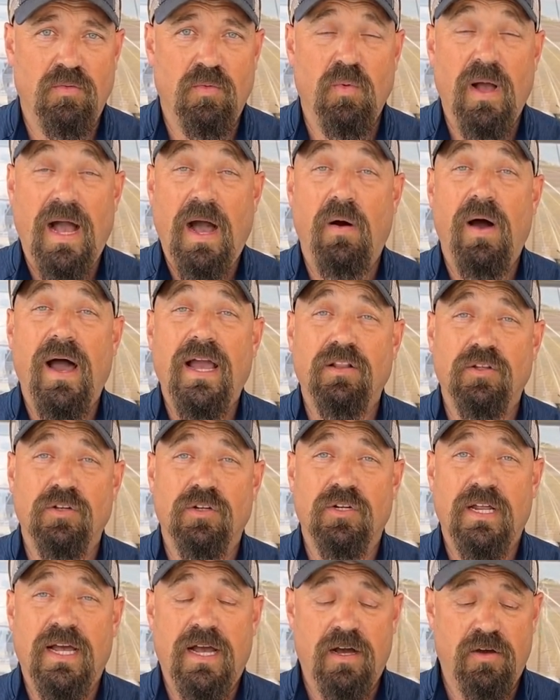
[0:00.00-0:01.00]
How I
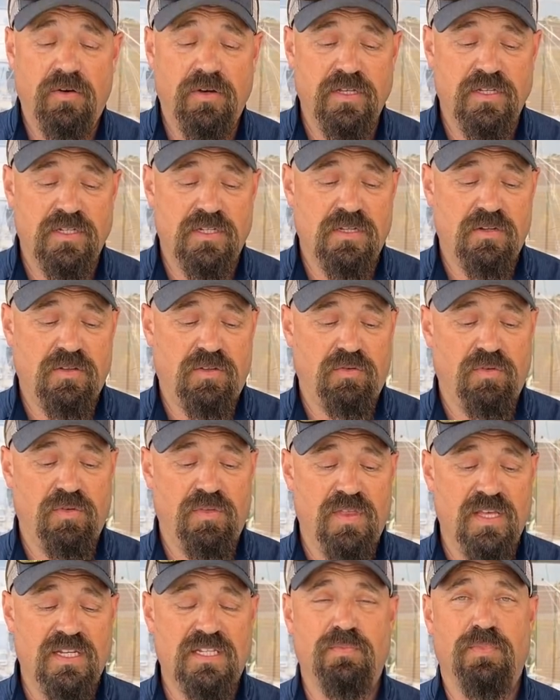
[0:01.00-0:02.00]
learned how is through
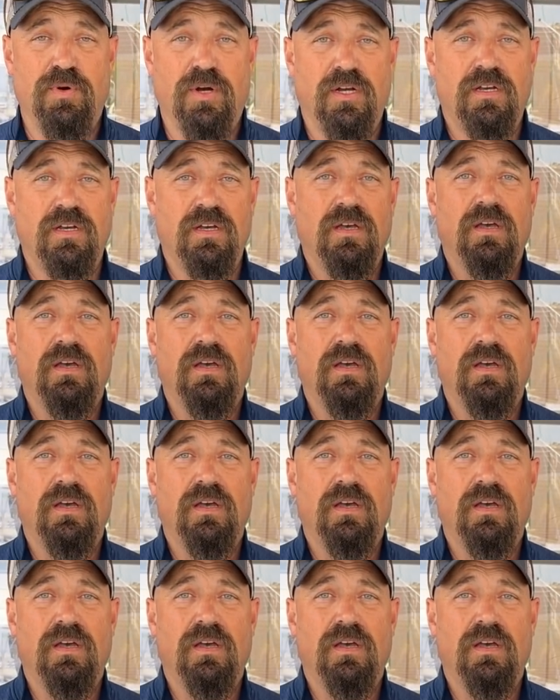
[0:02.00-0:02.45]
this book